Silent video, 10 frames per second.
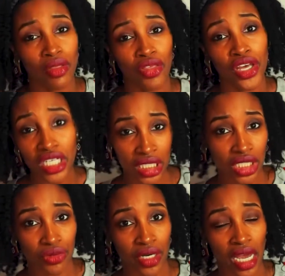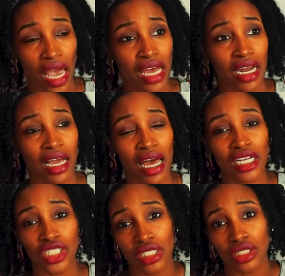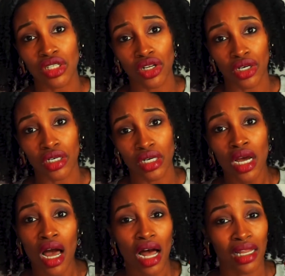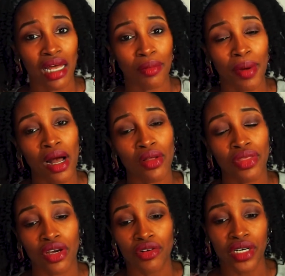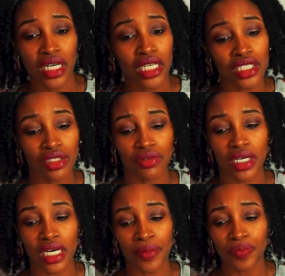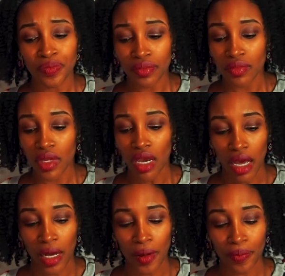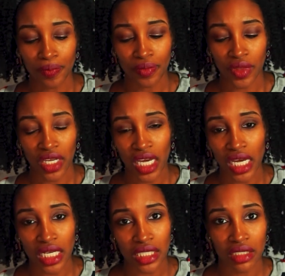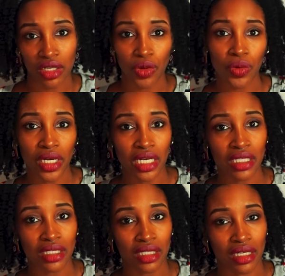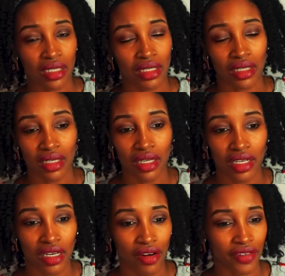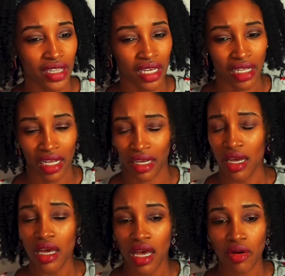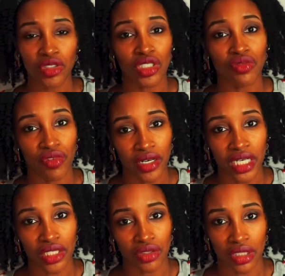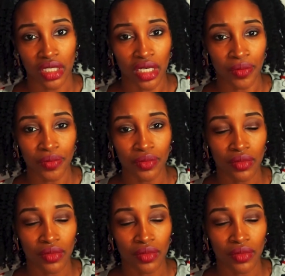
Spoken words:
the history, and I got a chance to learn a lot about the Korean history, the kings and the queens and everything. Like, it was just very interesting.